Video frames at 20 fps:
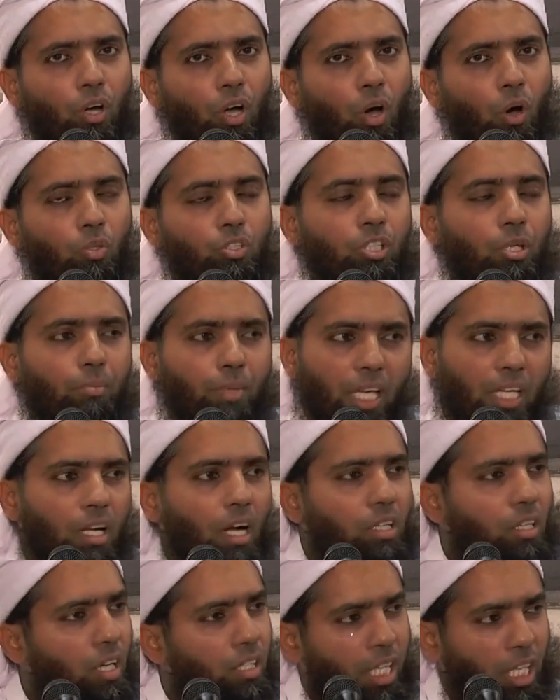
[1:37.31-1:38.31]
how to make a
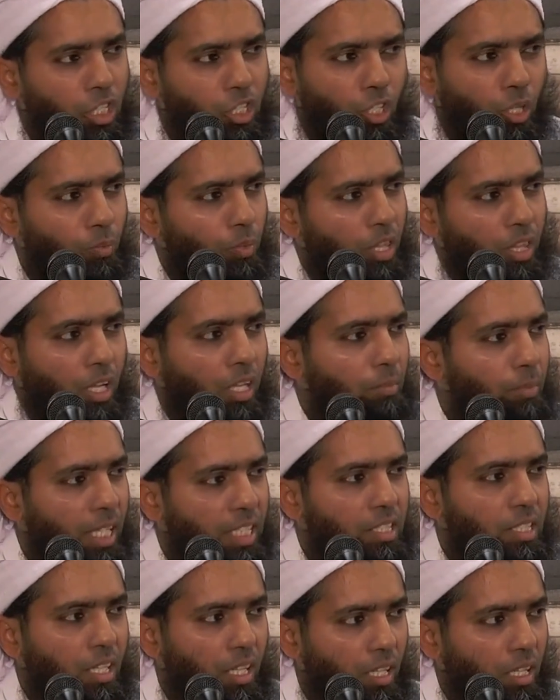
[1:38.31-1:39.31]
connection with
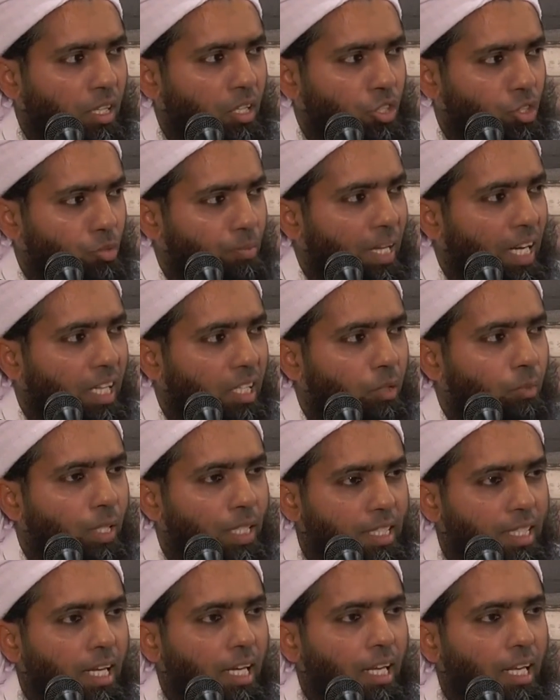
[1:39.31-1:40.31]
Almighty Allah subhanahu wa
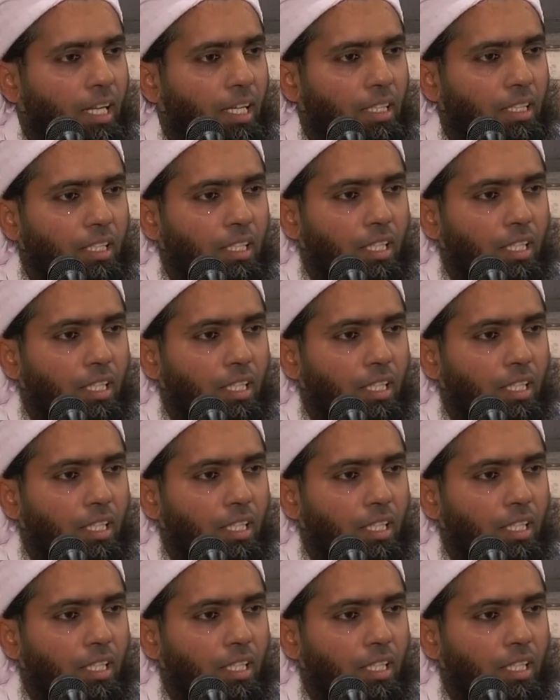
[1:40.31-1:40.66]
ta'ala?